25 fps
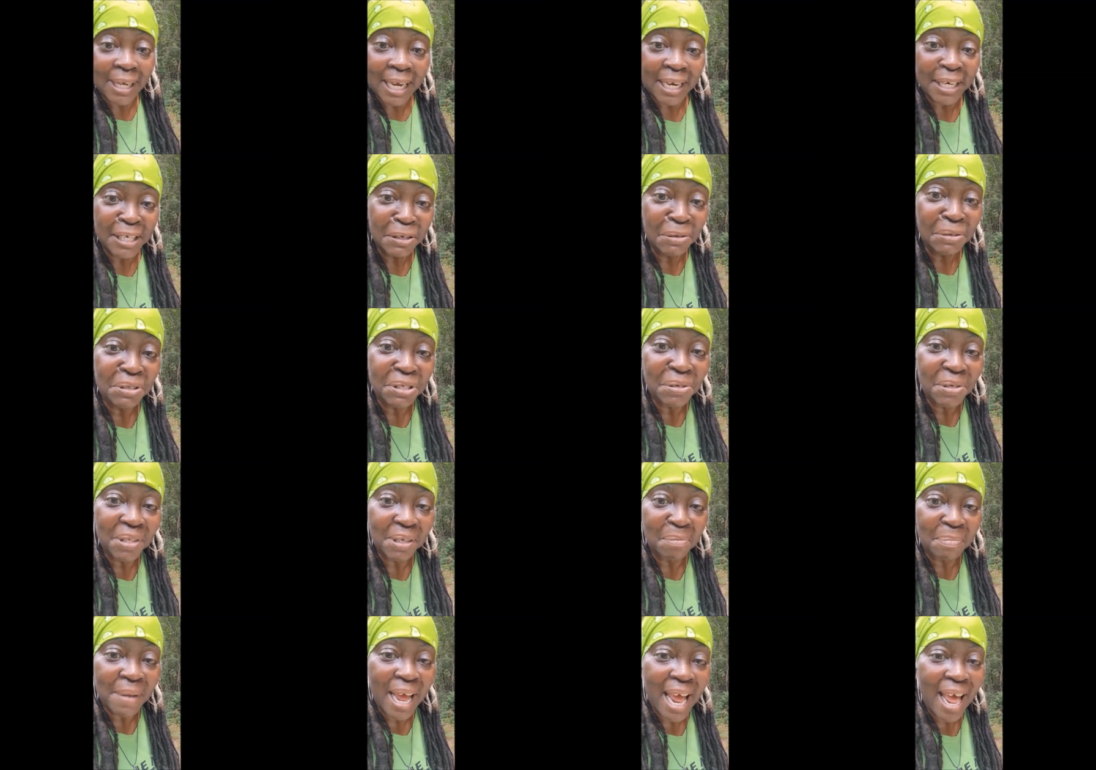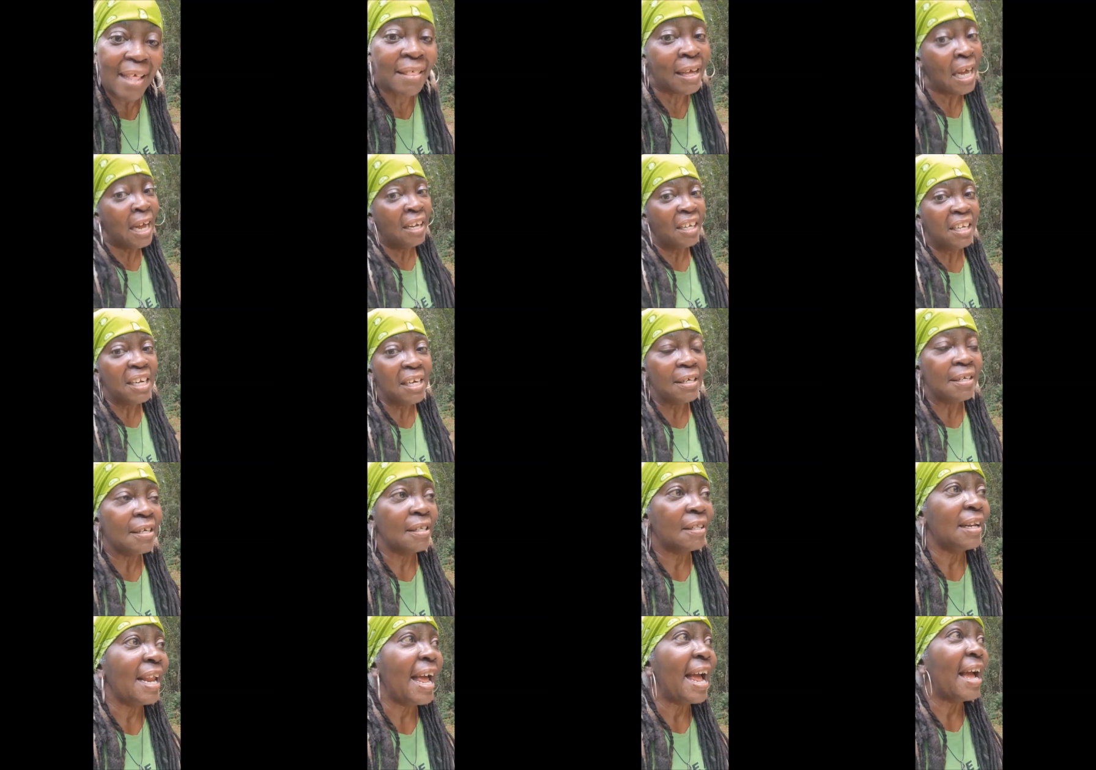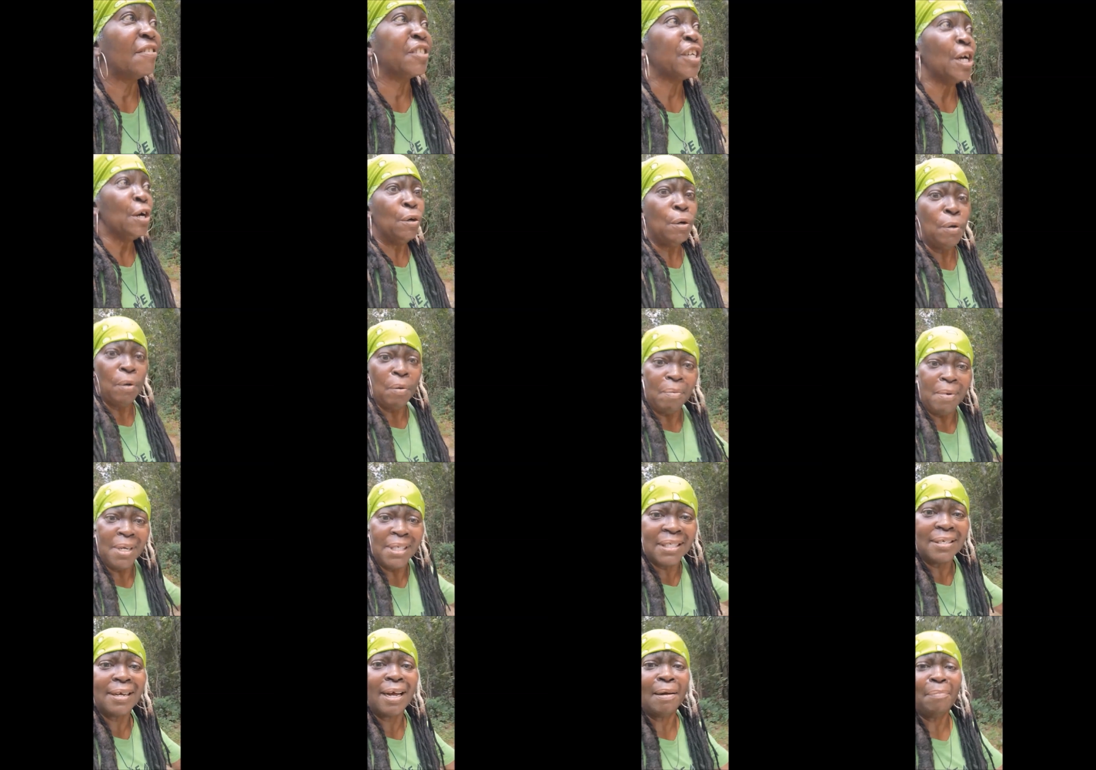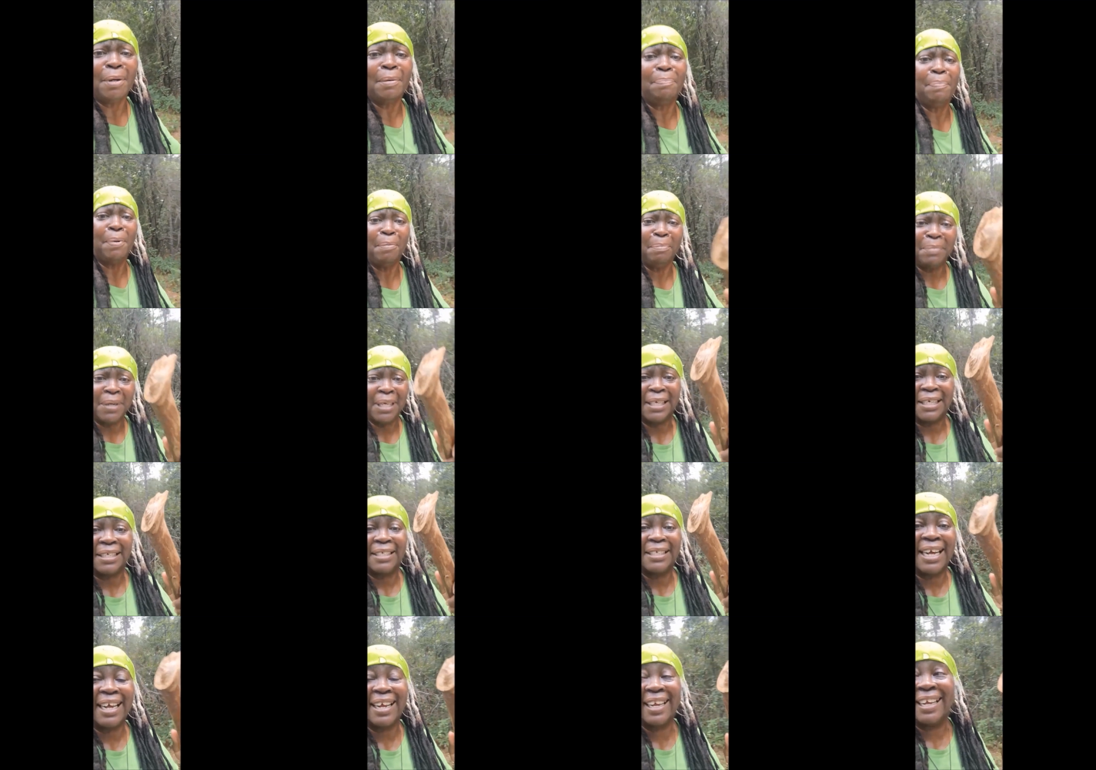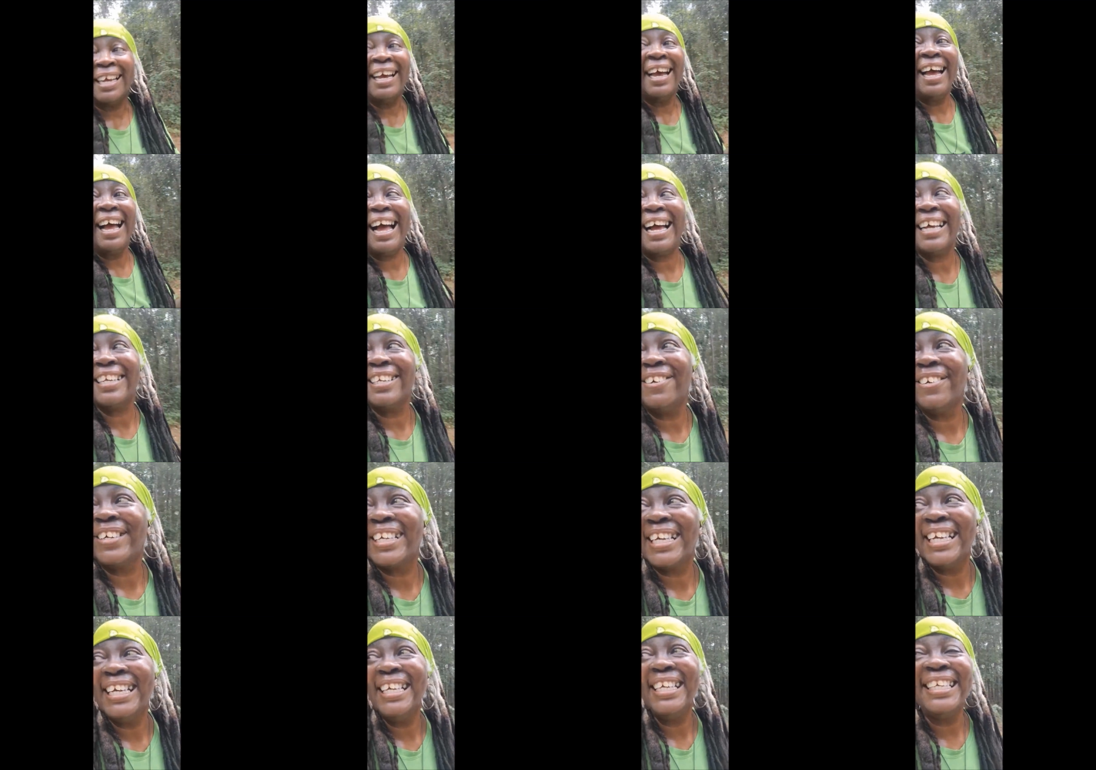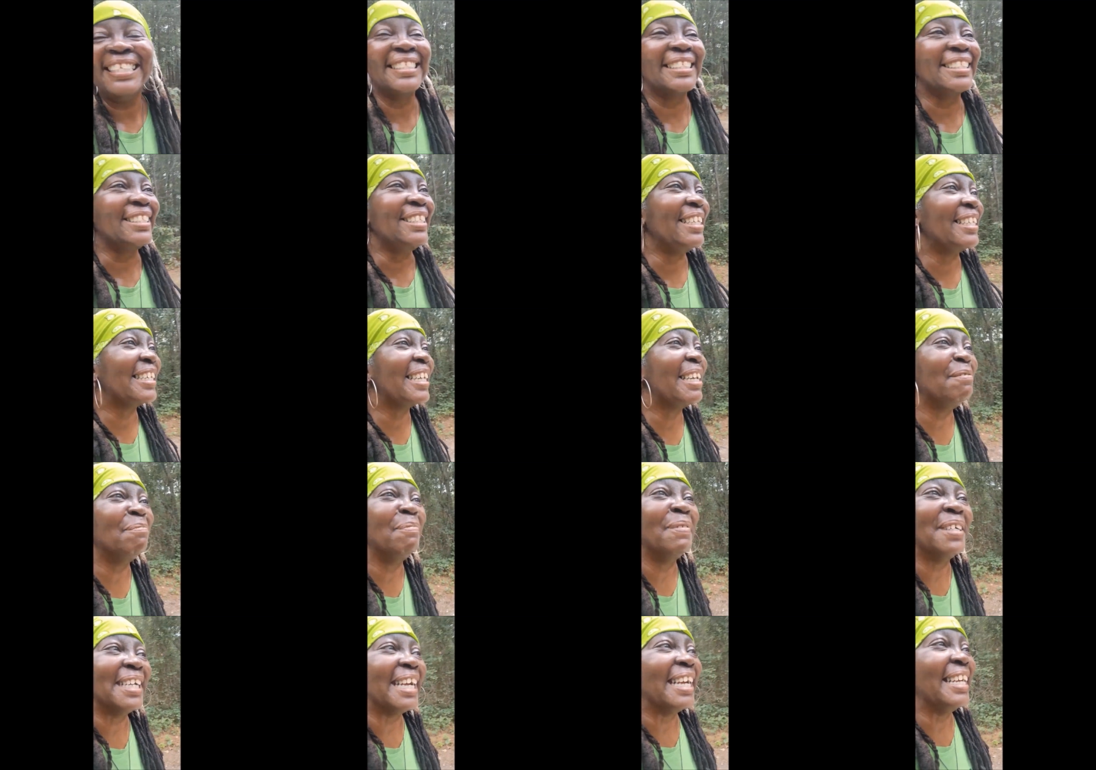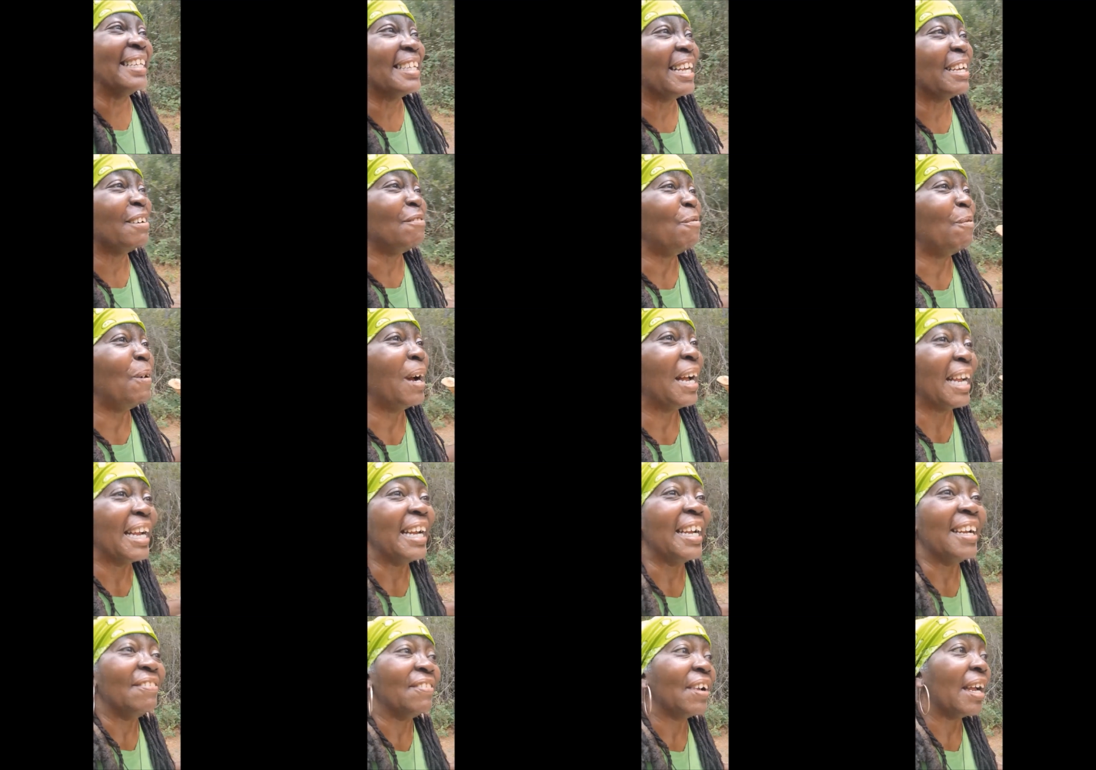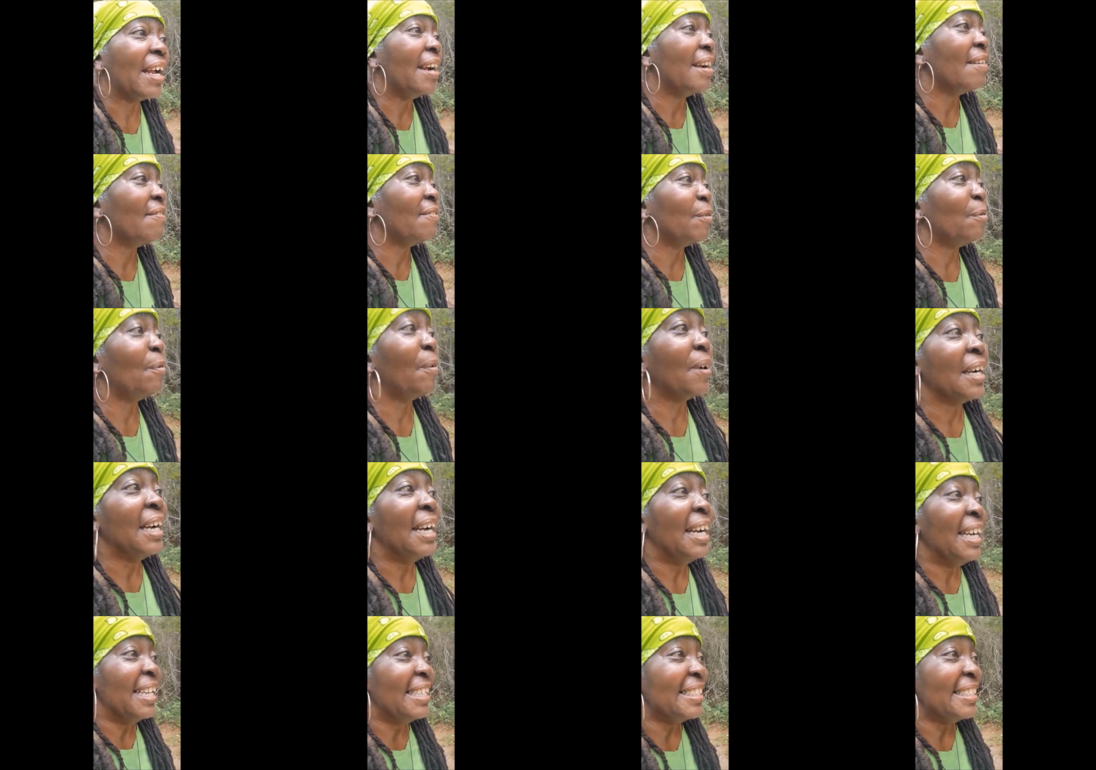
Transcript: Can you do the math? Lilith laughs. Who wants to come up on me today? I know kids look at me and they wave everywhere.